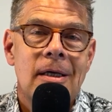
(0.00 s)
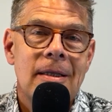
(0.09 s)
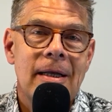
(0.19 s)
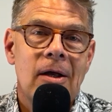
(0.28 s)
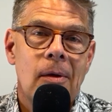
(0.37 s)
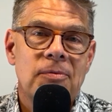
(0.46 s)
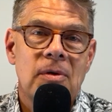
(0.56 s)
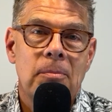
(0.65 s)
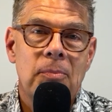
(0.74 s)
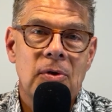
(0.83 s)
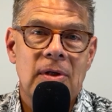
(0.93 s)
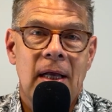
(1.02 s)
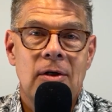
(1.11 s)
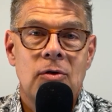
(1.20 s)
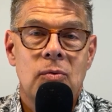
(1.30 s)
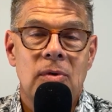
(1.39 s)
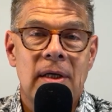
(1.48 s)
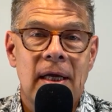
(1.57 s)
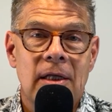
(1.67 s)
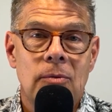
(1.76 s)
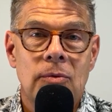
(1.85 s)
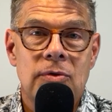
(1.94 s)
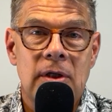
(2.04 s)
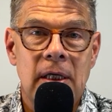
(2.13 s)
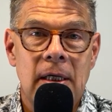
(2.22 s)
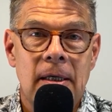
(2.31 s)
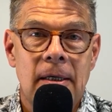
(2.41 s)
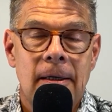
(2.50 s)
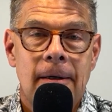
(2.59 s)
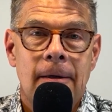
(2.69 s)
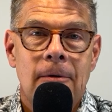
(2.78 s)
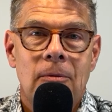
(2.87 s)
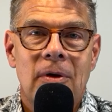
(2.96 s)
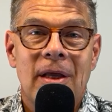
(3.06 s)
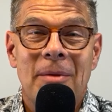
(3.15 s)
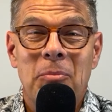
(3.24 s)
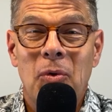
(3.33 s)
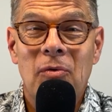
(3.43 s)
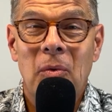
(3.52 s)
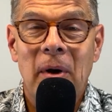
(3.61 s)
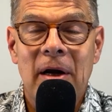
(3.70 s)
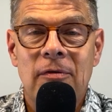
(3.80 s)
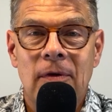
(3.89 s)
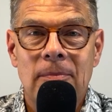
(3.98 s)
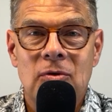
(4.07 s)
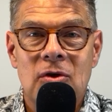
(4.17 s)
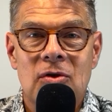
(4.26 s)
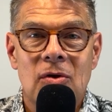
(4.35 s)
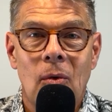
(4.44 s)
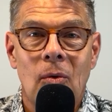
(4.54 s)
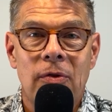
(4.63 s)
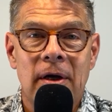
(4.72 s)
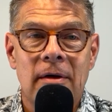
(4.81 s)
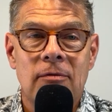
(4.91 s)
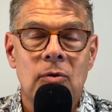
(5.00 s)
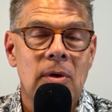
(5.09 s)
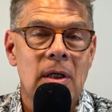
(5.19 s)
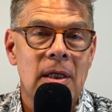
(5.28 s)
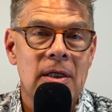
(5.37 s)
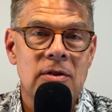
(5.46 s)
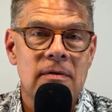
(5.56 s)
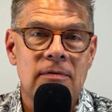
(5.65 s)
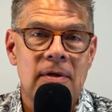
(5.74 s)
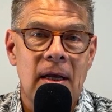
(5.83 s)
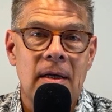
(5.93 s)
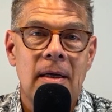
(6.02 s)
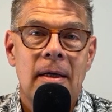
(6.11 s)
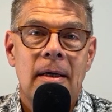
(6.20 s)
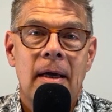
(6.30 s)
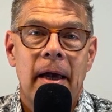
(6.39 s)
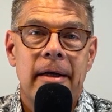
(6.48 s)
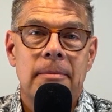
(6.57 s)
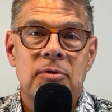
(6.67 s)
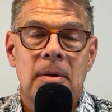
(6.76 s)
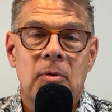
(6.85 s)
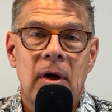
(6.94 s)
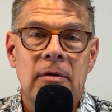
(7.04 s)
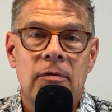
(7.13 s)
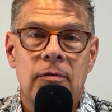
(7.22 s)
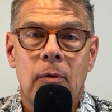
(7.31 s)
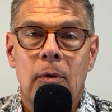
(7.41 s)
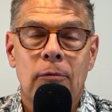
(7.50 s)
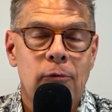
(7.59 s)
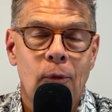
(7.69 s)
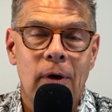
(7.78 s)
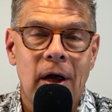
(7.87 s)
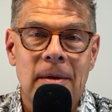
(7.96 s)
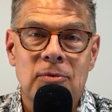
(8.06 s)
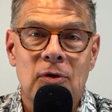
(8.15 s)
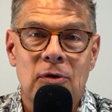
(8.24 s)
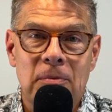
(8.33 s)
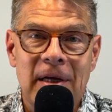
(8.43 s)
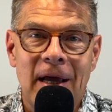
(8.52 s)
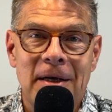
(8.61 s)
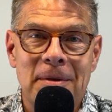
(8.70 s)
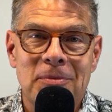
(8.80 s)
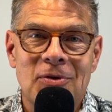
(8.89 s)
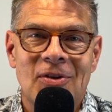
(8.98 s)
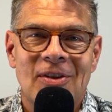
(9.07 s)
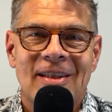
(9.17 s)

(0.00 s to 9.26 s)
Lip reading: that helps them put that into a daily routine where they move away from just the whole thing of doing a list of 10 items that I'm grateful for, or 4 items or 3 items.